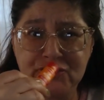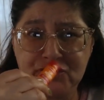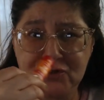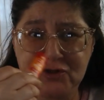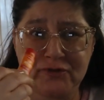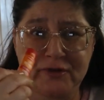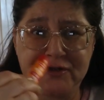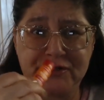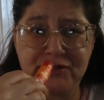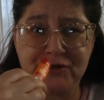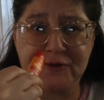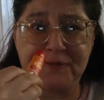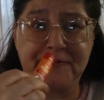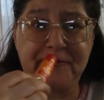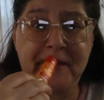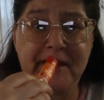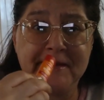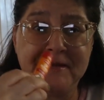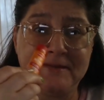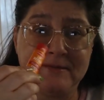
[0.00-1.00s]
stretch your
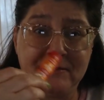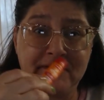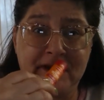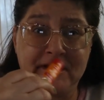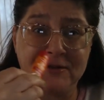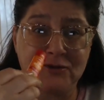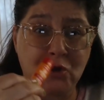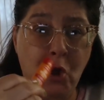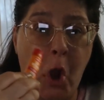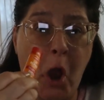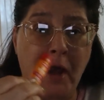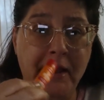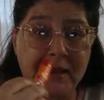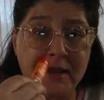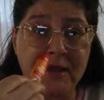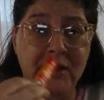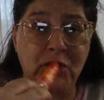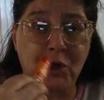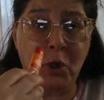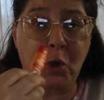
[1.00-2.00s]
face in
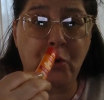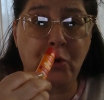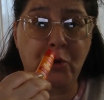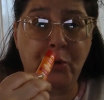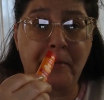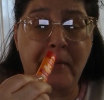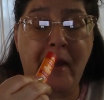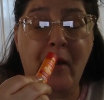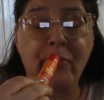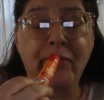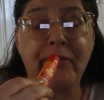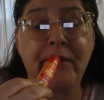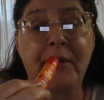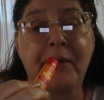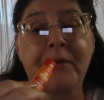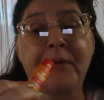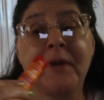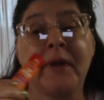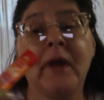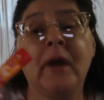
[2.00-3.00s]
talking, you know, your mouth
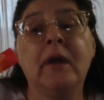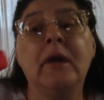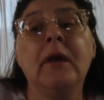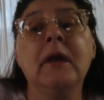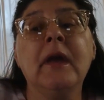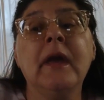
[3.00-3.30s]
area,